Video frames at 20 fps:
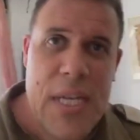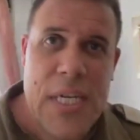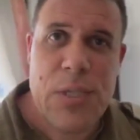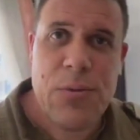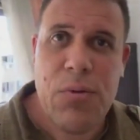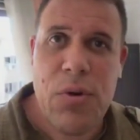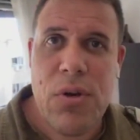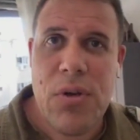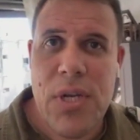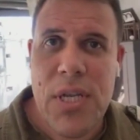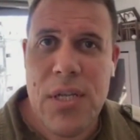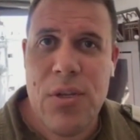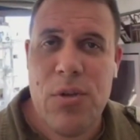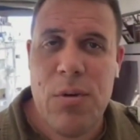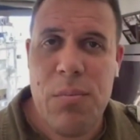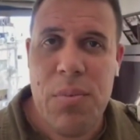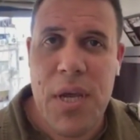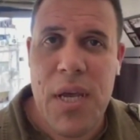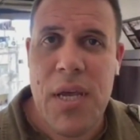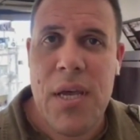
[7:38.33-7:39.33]
That's where you need
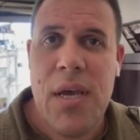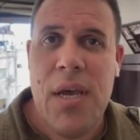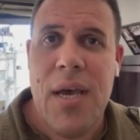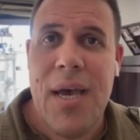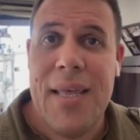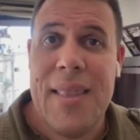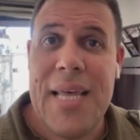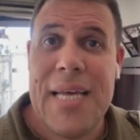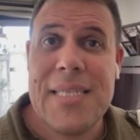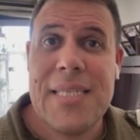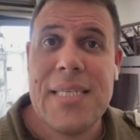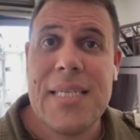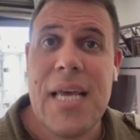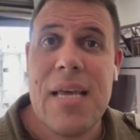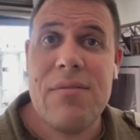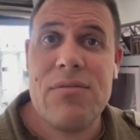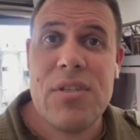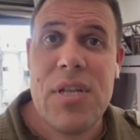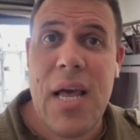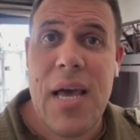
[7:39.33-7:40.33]
to be, and that
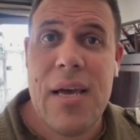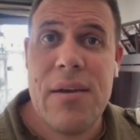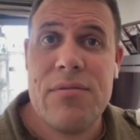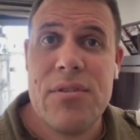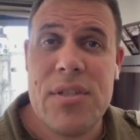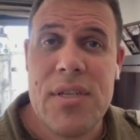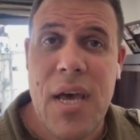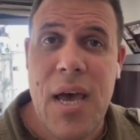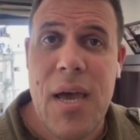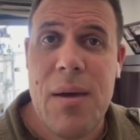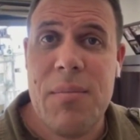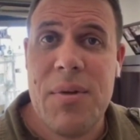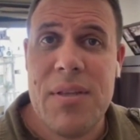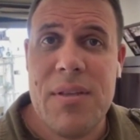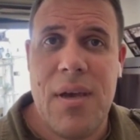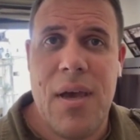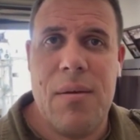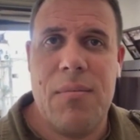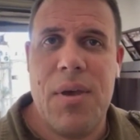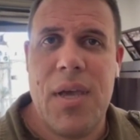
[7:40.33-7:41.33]
saves lives time and
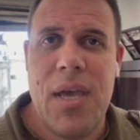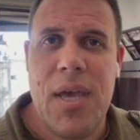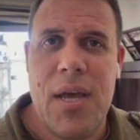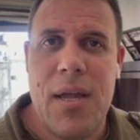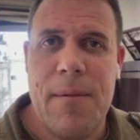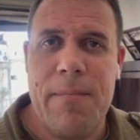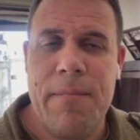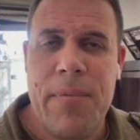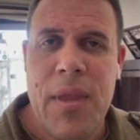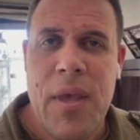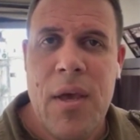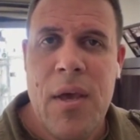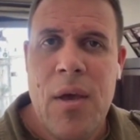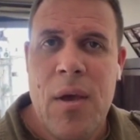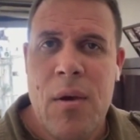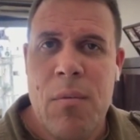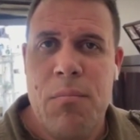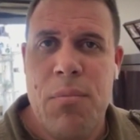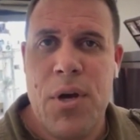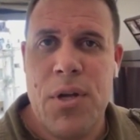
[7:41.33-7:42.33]
time again.
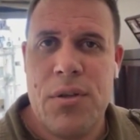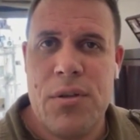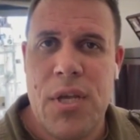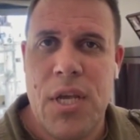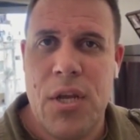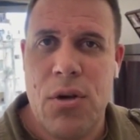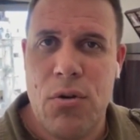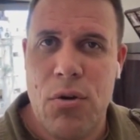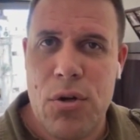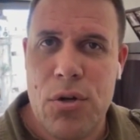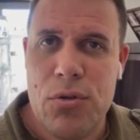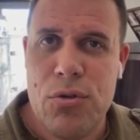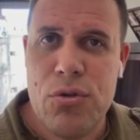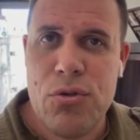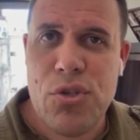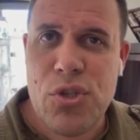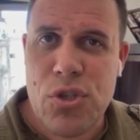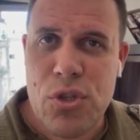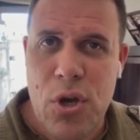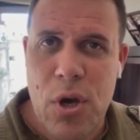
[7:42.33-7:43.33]
But in order to
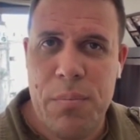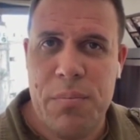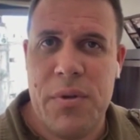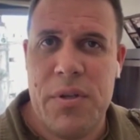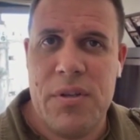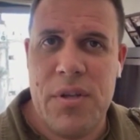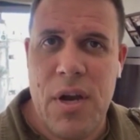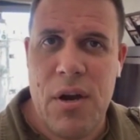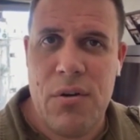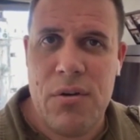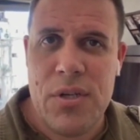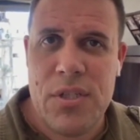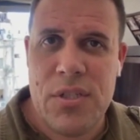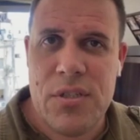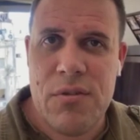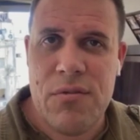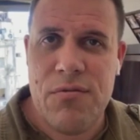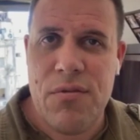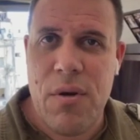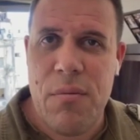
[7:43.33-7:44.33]
stop the
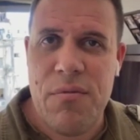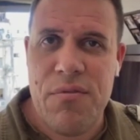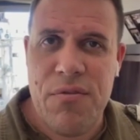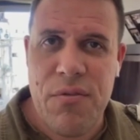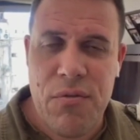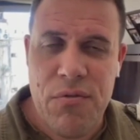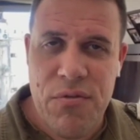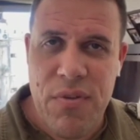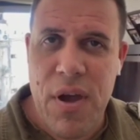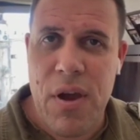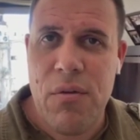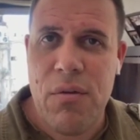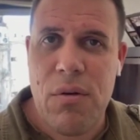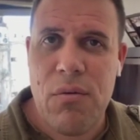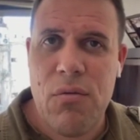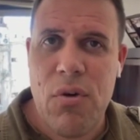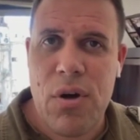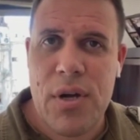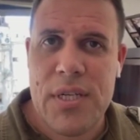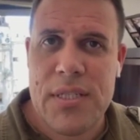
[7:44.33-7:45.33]
terrorists from
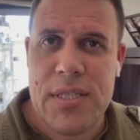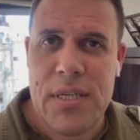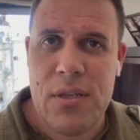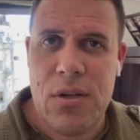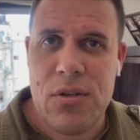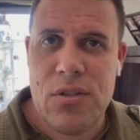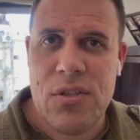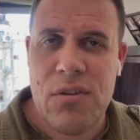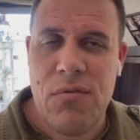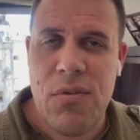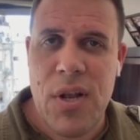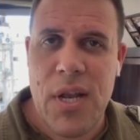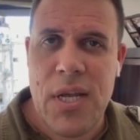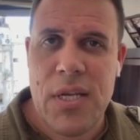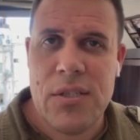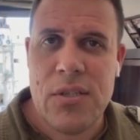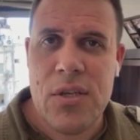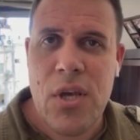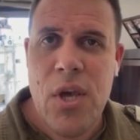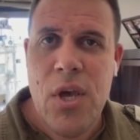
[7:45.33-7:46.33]
firing rockets at our
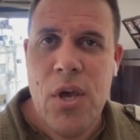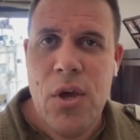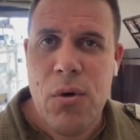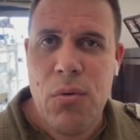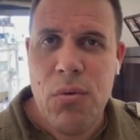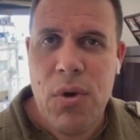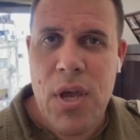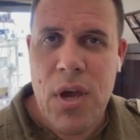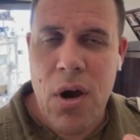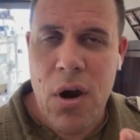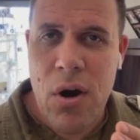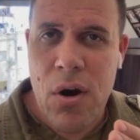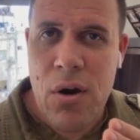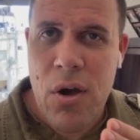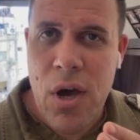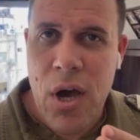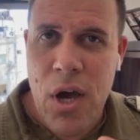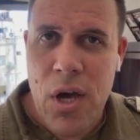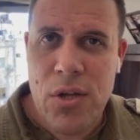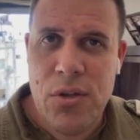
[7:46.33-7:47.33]
civilians, we are
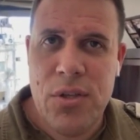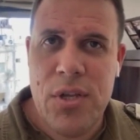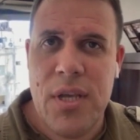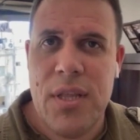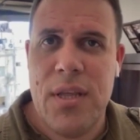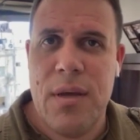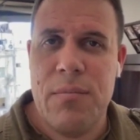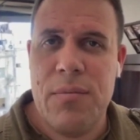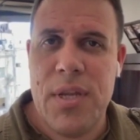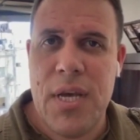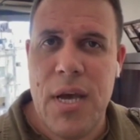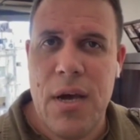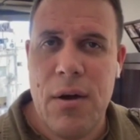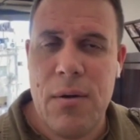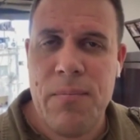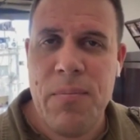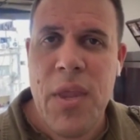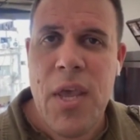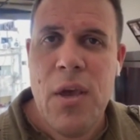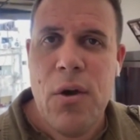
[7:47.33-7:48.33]
hunting them
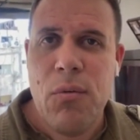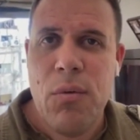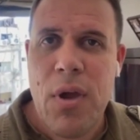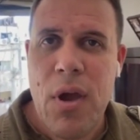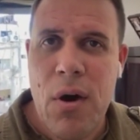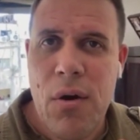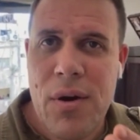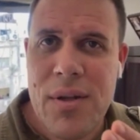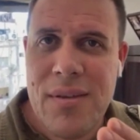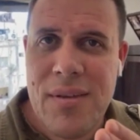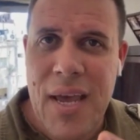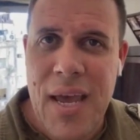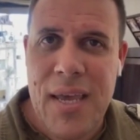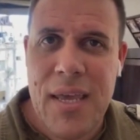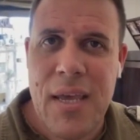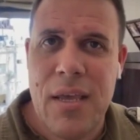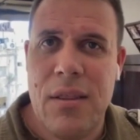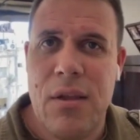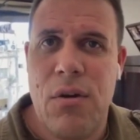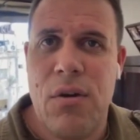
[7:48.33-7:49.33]
down. We are
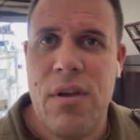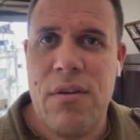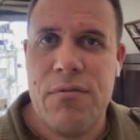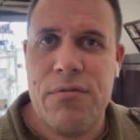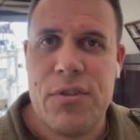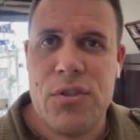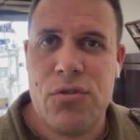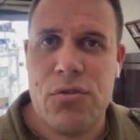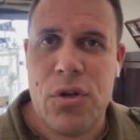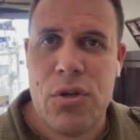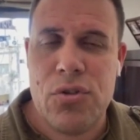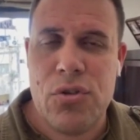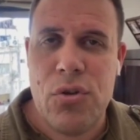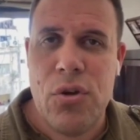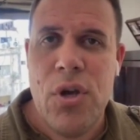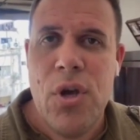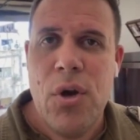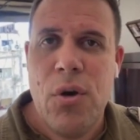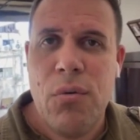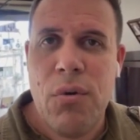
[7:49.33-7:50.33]
attacking their infrastructure.
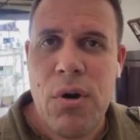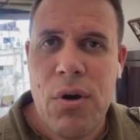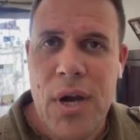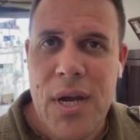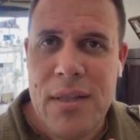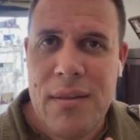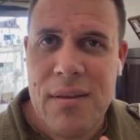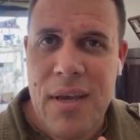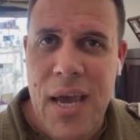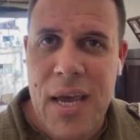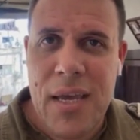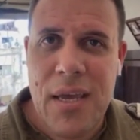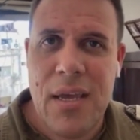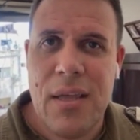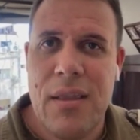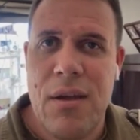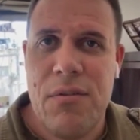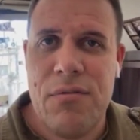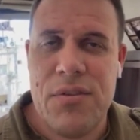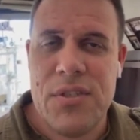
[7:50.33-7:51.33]
We're
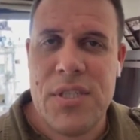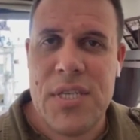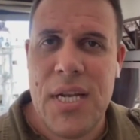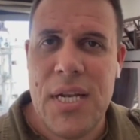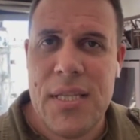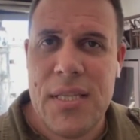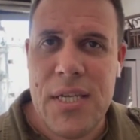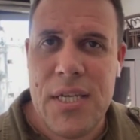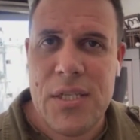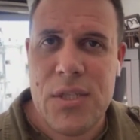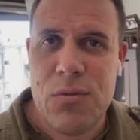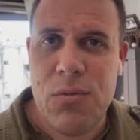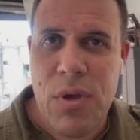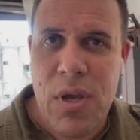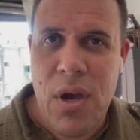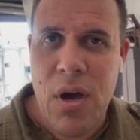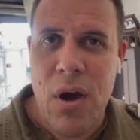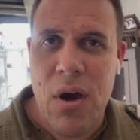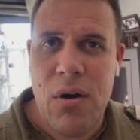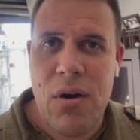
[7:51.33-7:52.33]
attacking their facilities.
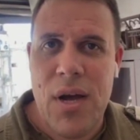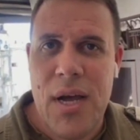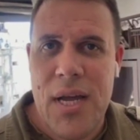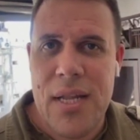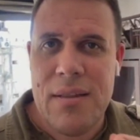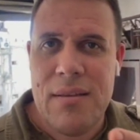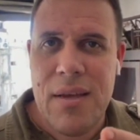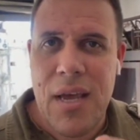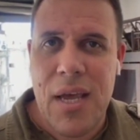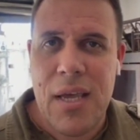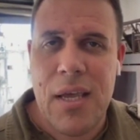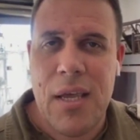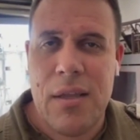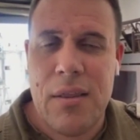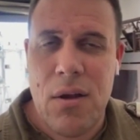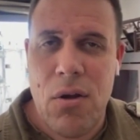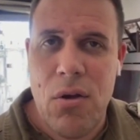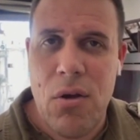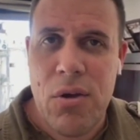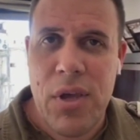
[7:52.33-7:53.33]
We are attacking
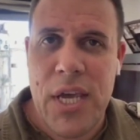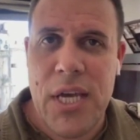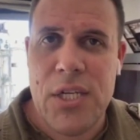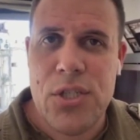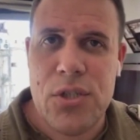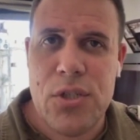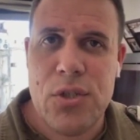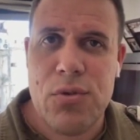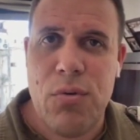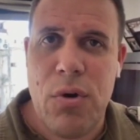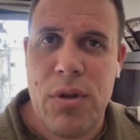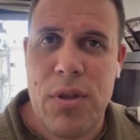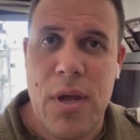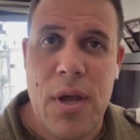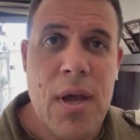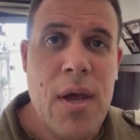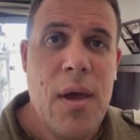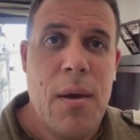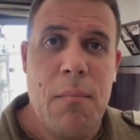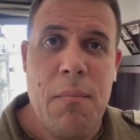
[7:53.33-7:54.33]
their locations where
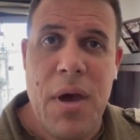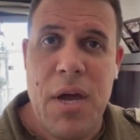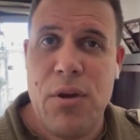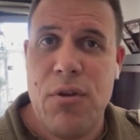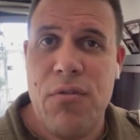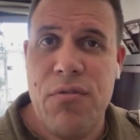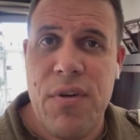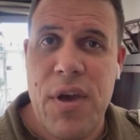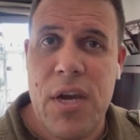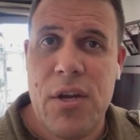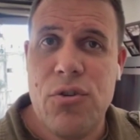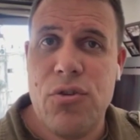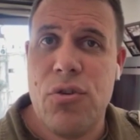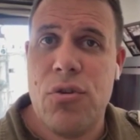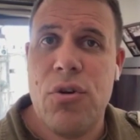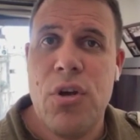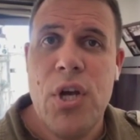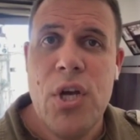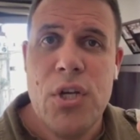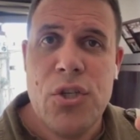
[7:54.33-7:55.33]
they
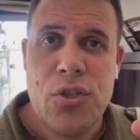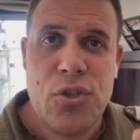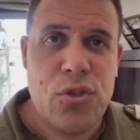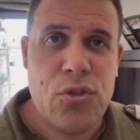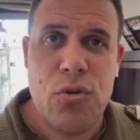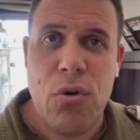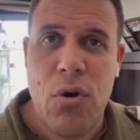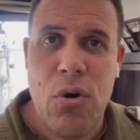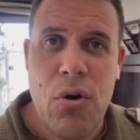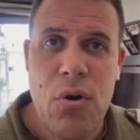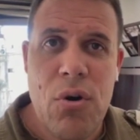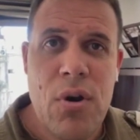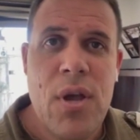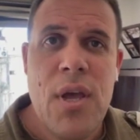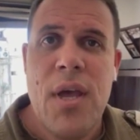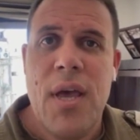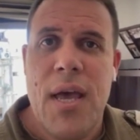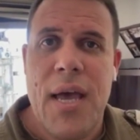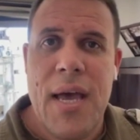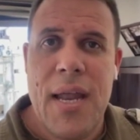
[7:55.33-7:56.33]
manufacture, store,
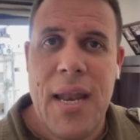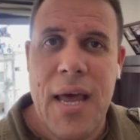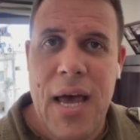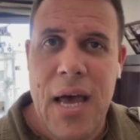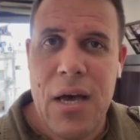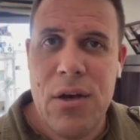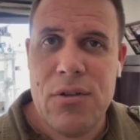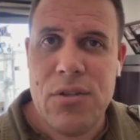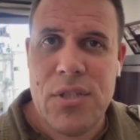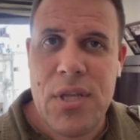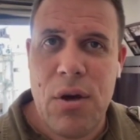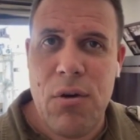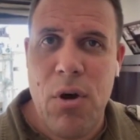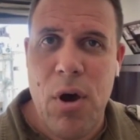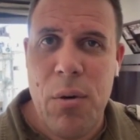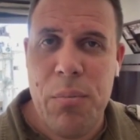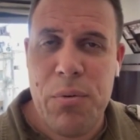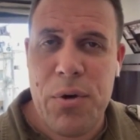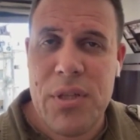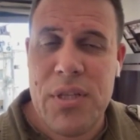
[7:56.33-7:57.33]
and house their
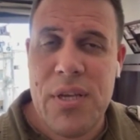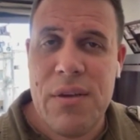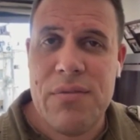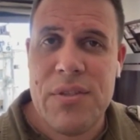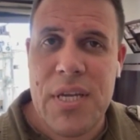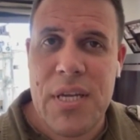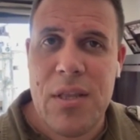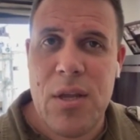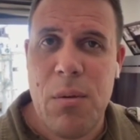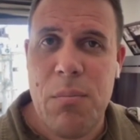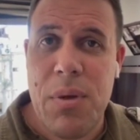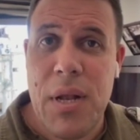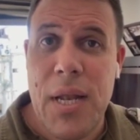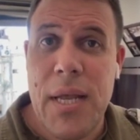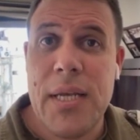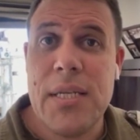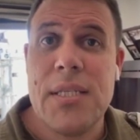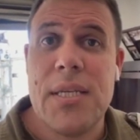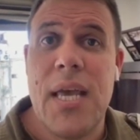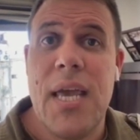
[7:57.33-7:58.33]
operatives and their
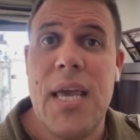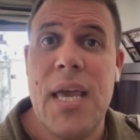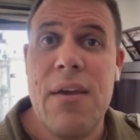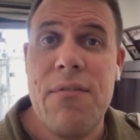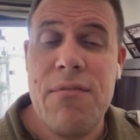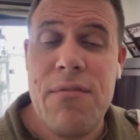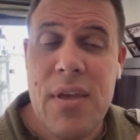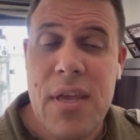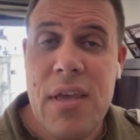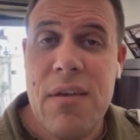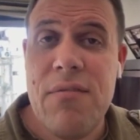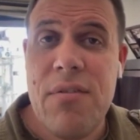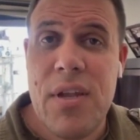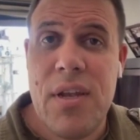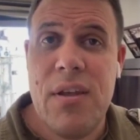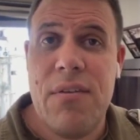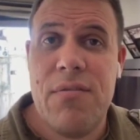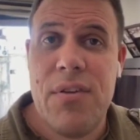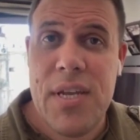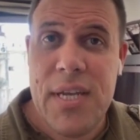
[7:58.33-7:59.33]
buildings,
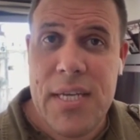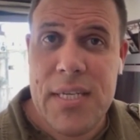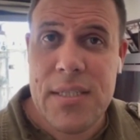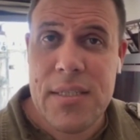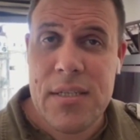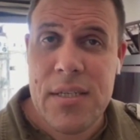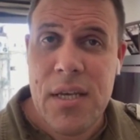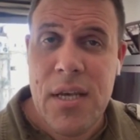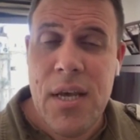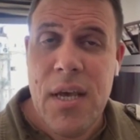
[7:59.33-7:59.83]
even if it is